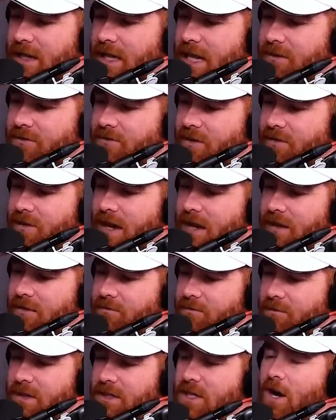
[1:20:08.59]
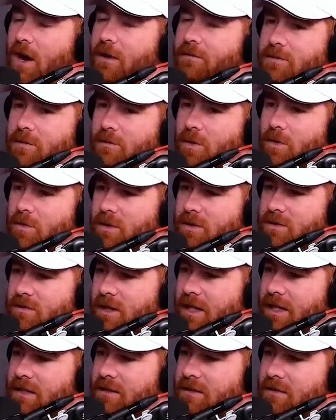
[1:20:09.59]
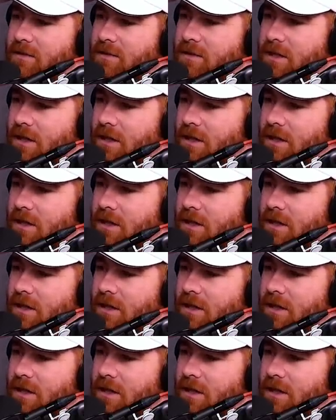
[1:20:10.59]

life have I been comfortable with like